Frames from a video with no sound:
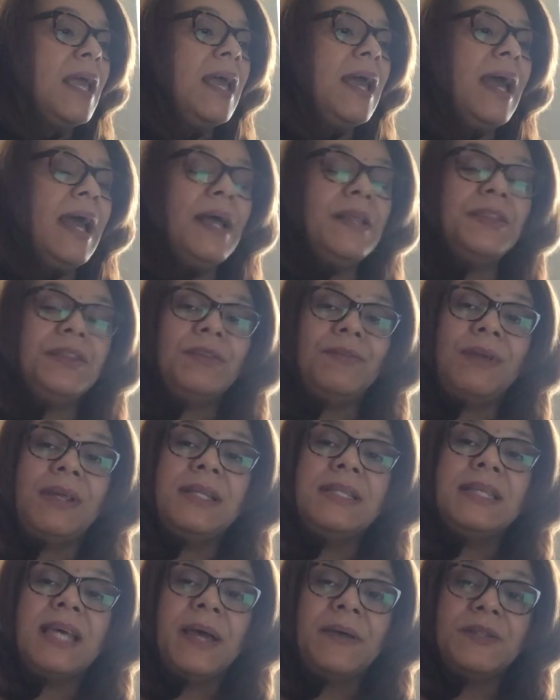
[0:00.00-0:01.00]
and 3
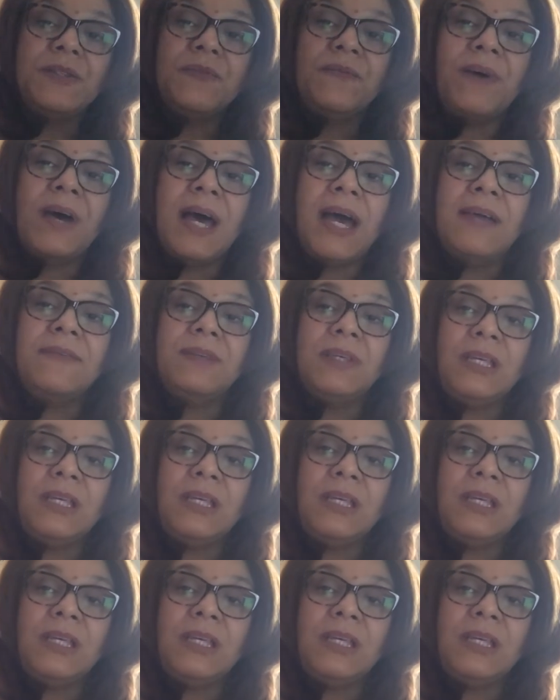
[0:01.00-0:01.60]
times 5